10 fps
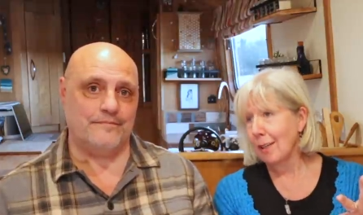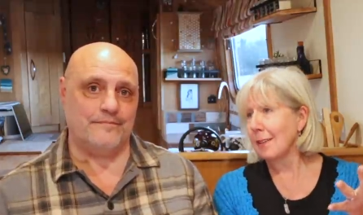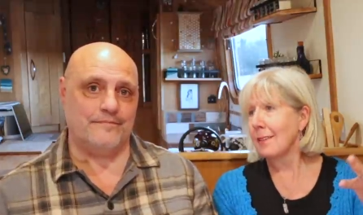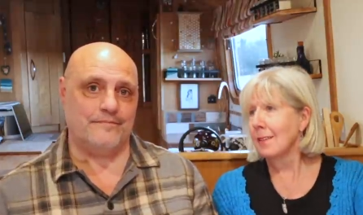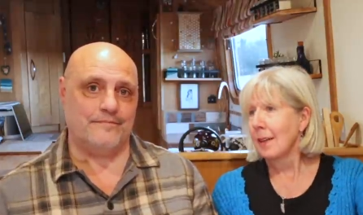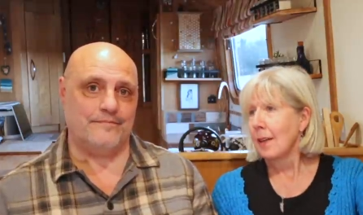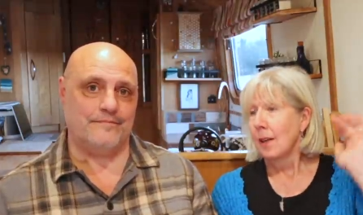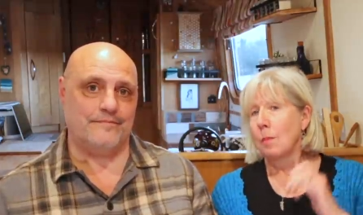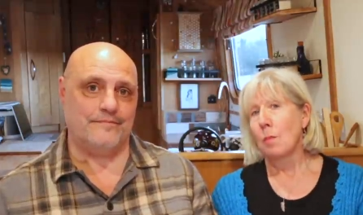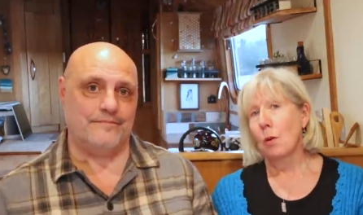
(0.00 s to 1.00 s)
Speaker 1: and
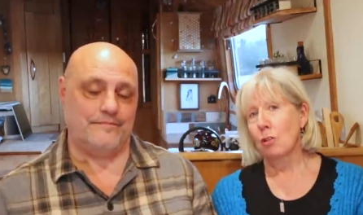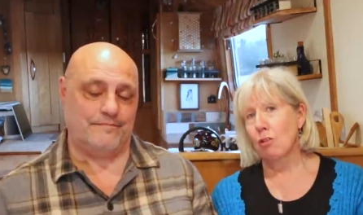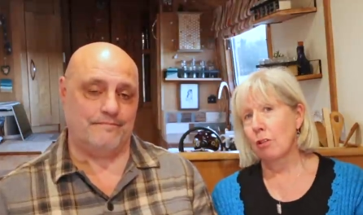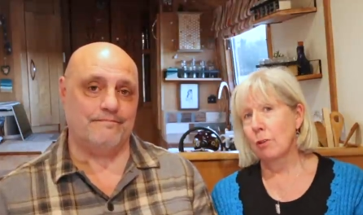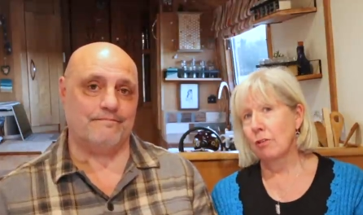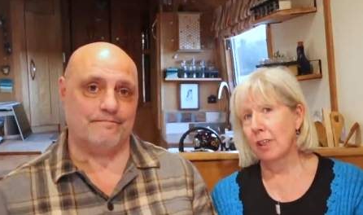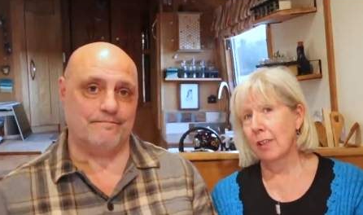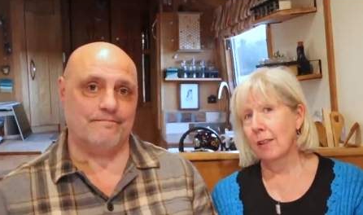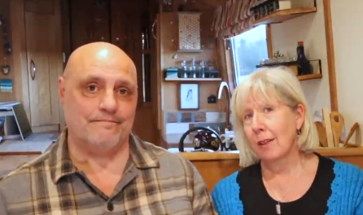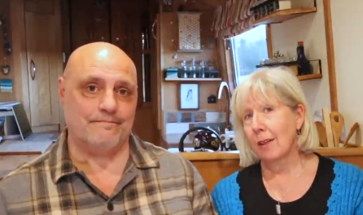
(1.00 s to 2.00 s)
more
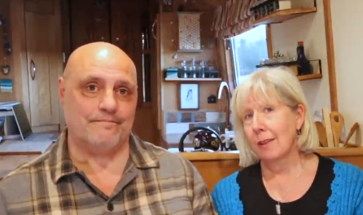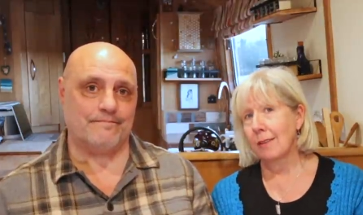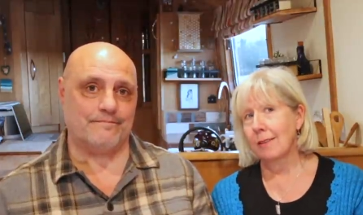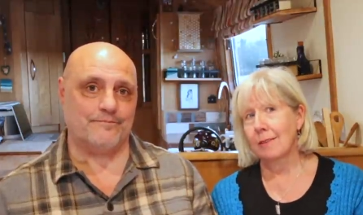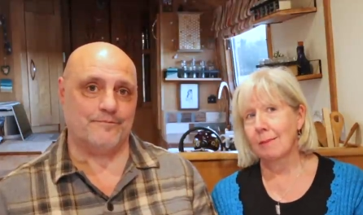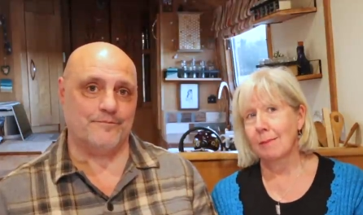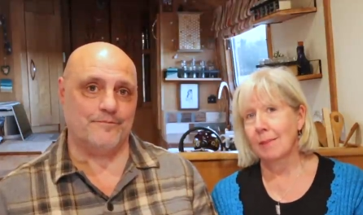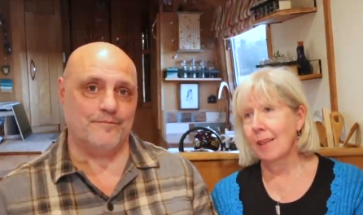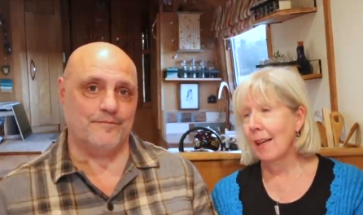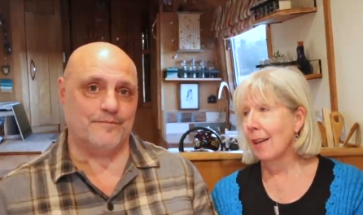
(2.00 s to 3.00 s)
cruising and,
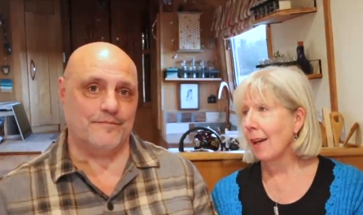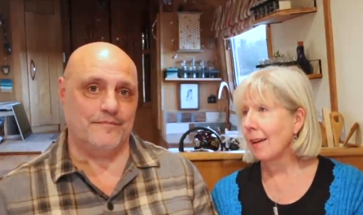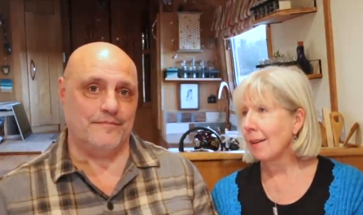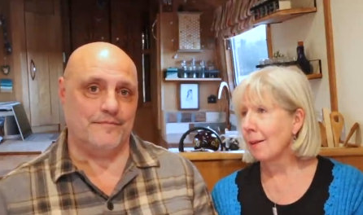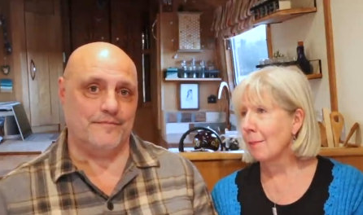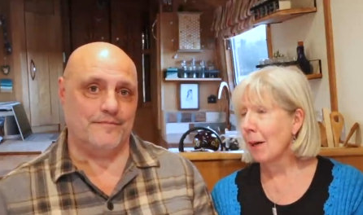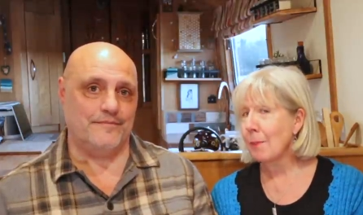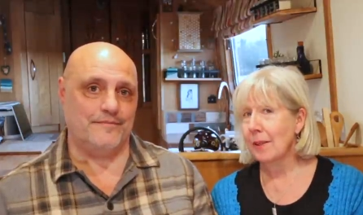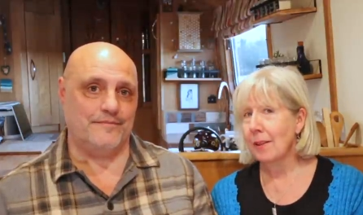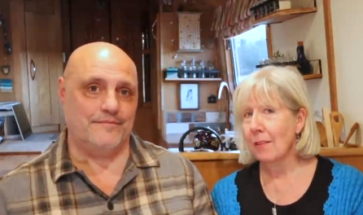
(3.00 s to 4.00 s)
yeah...
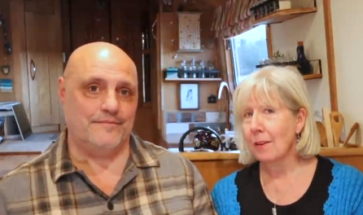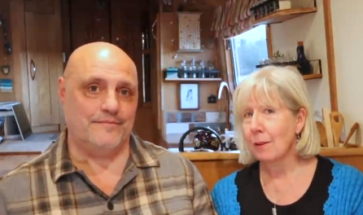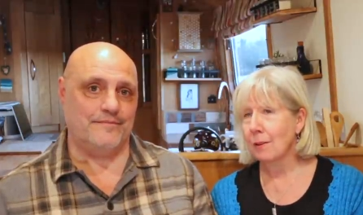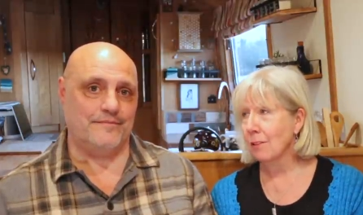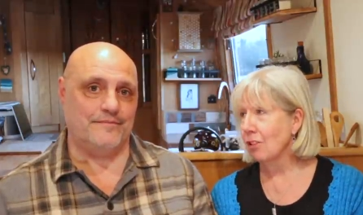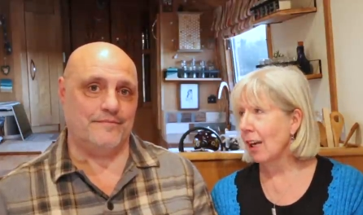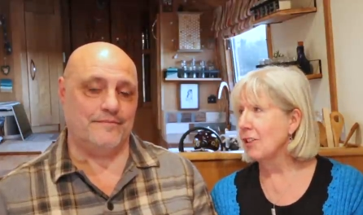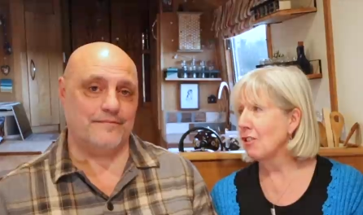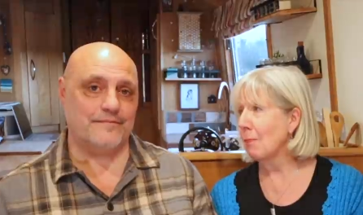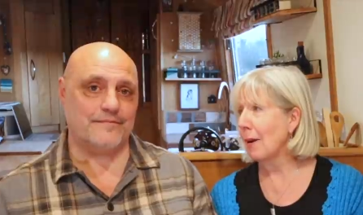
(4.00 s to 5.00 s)
Maybe another little
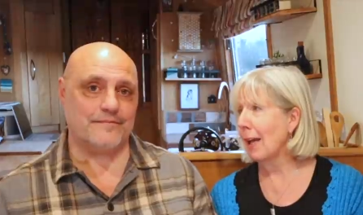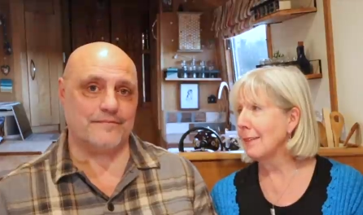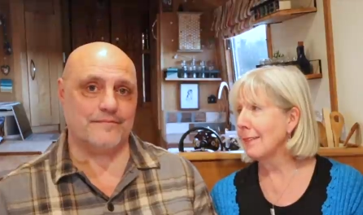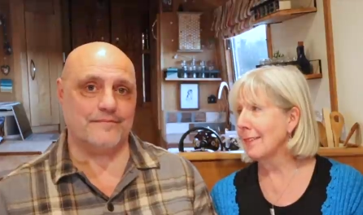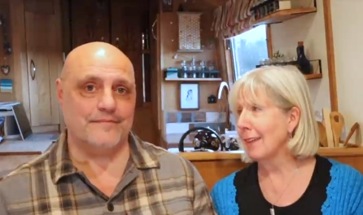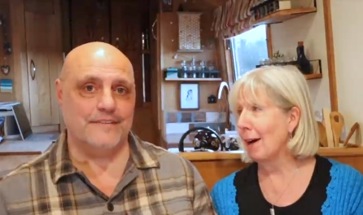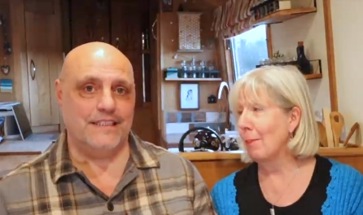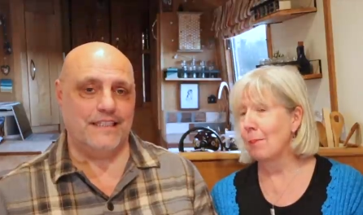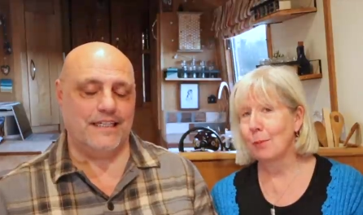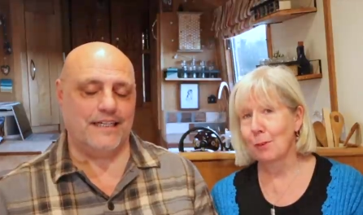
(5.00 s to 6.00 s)
change of plans to
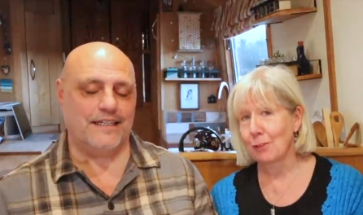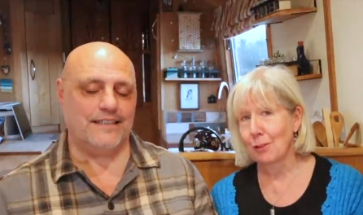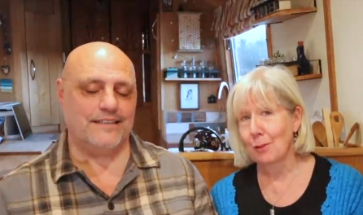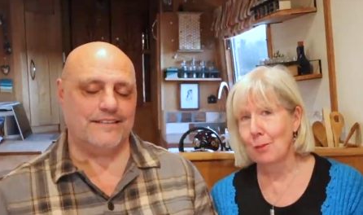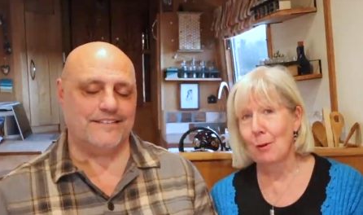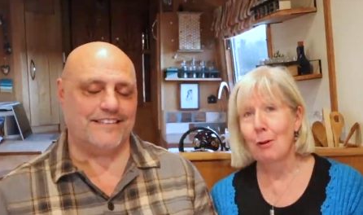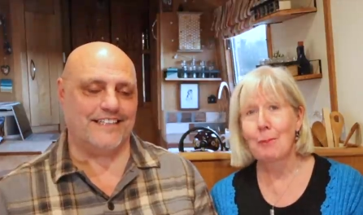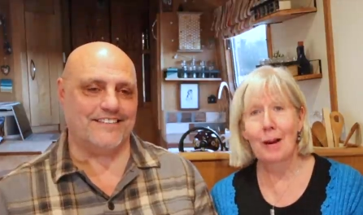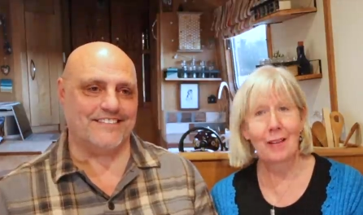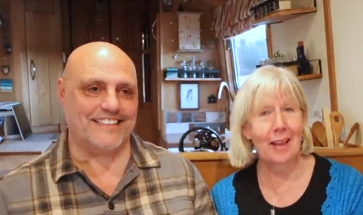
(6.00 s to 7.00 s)
come, but
Speaker 2: we'll talk more
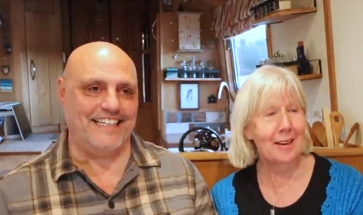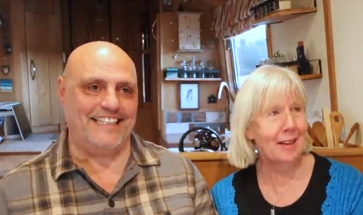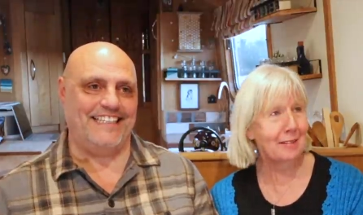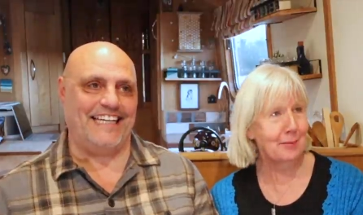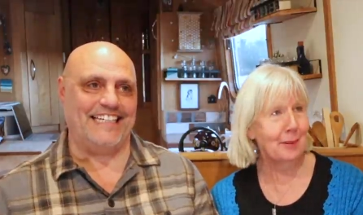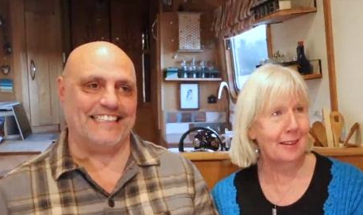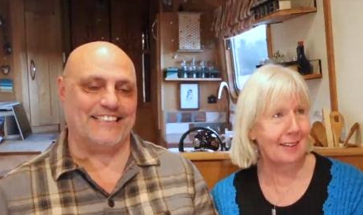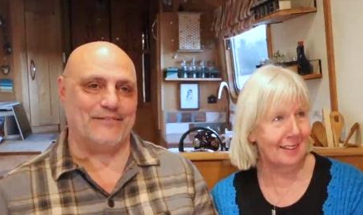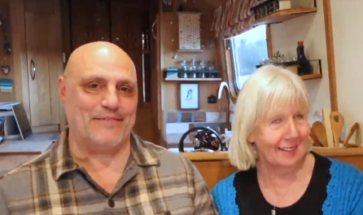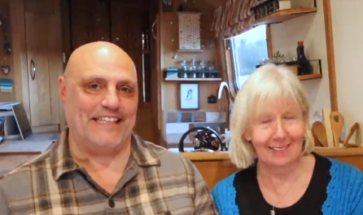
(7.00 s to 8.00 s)
about that next week. Things
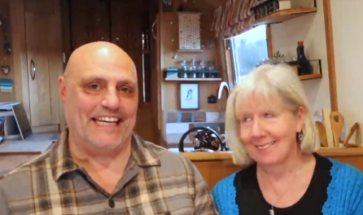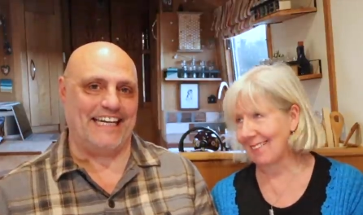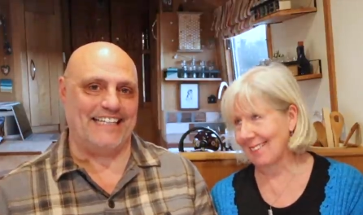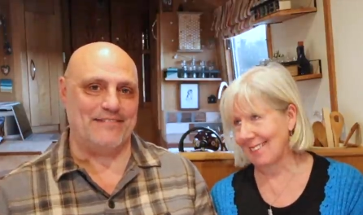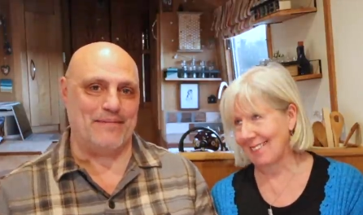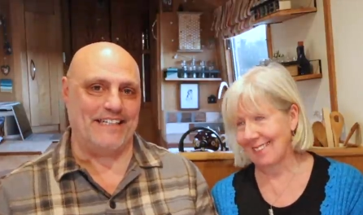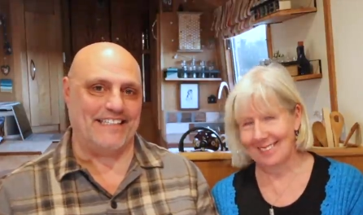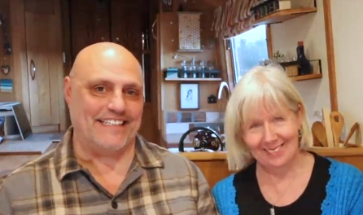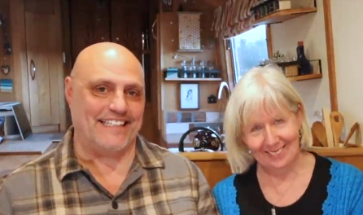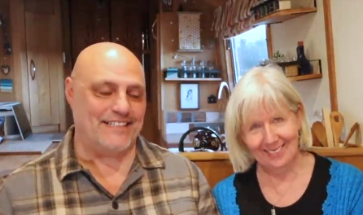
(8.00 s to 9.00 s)
are up in the air a bit,
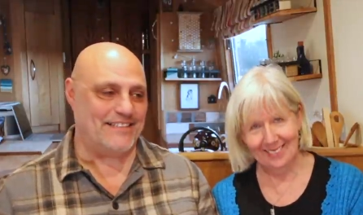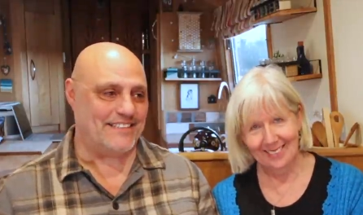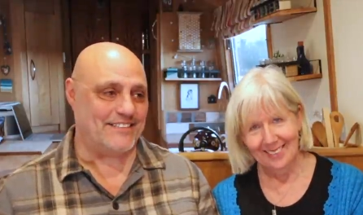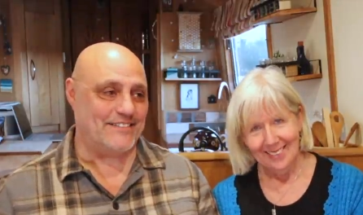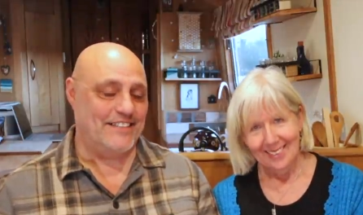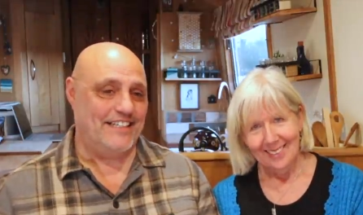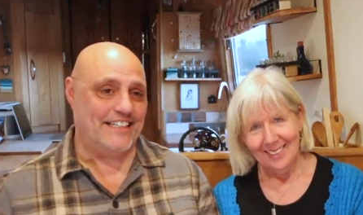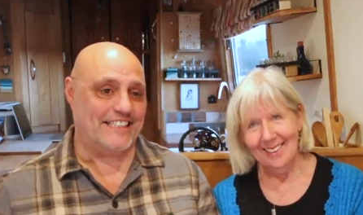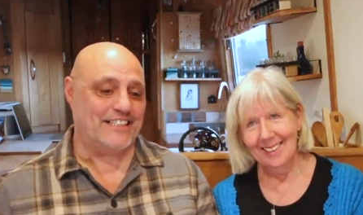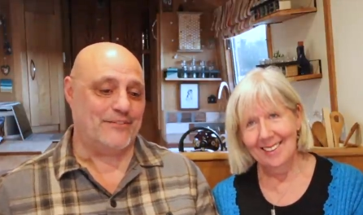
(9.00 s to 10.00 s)
aren't they? So
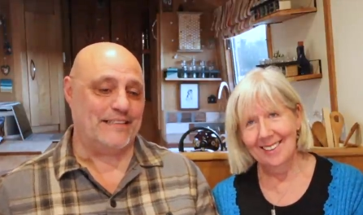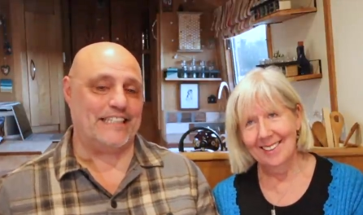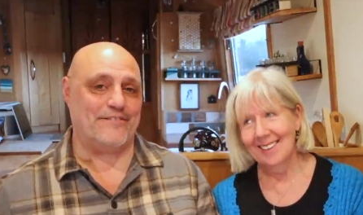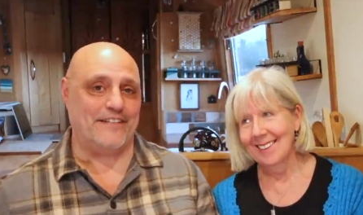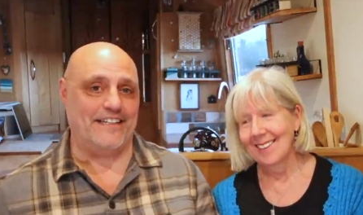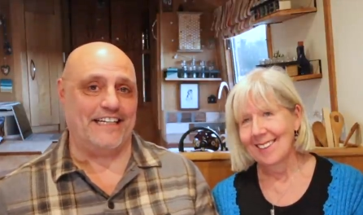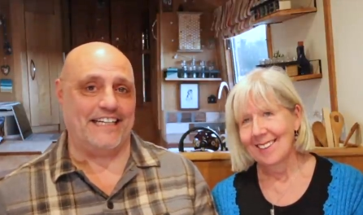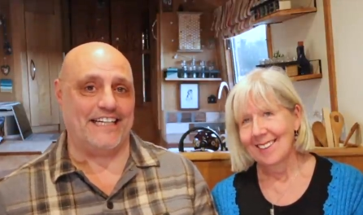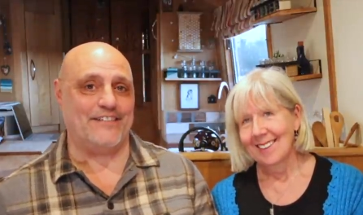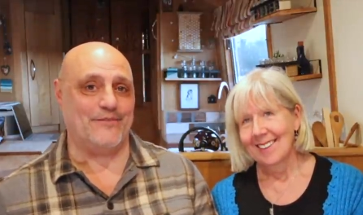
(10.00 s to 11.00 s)
until we definitely
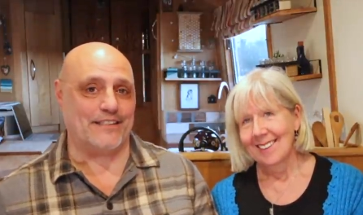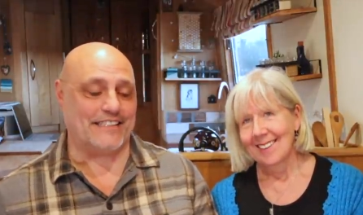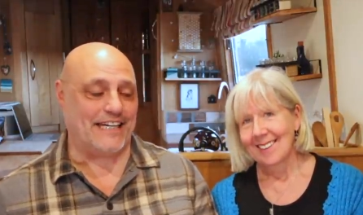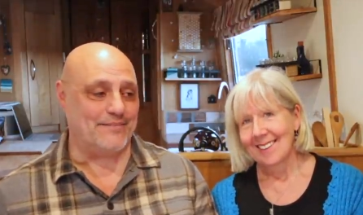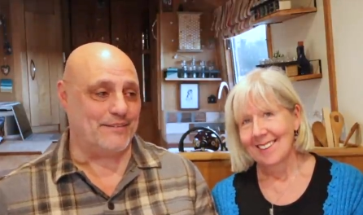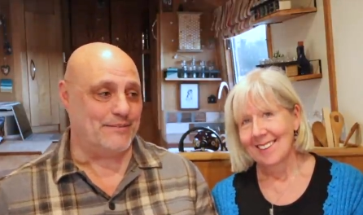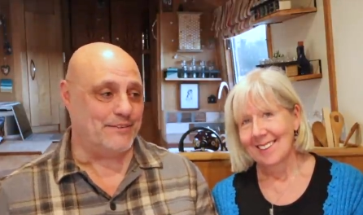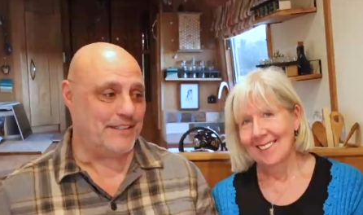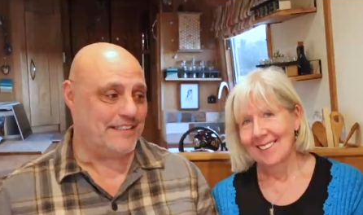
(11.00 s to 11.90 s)
know what's happening, we'll